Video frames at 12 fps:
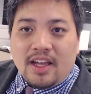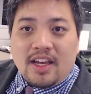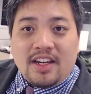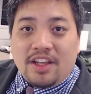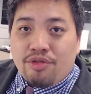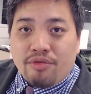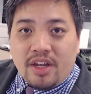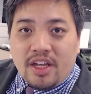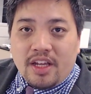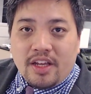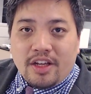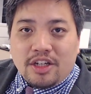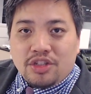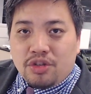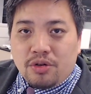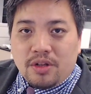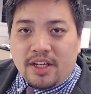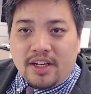D3,
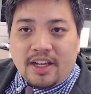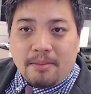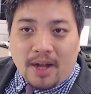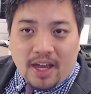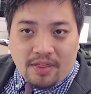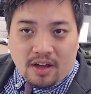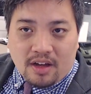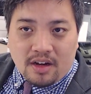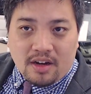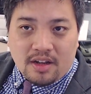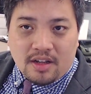Julia, and Python.